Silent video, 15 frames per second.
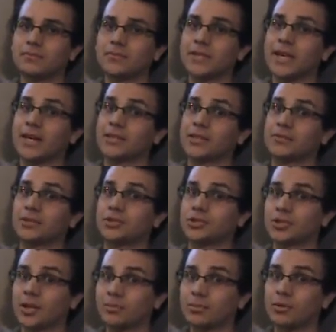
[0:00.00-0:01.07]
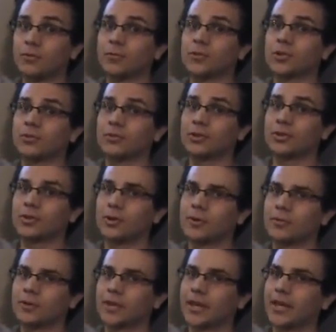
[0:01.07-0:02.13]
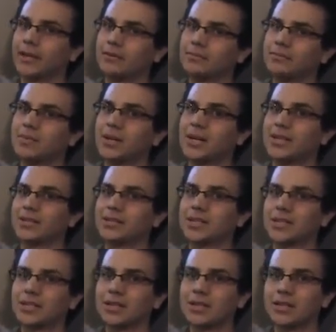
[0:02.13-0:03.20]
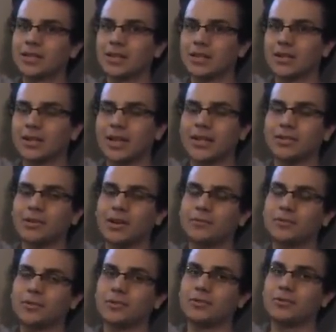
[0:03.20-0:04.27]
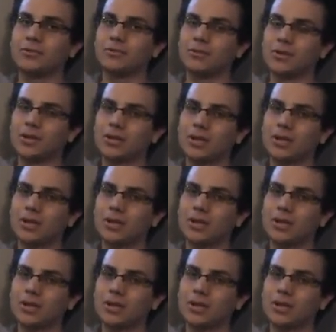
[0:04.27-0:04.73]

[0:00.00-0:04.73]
yeah, you have to jump over and over and over again, but you have to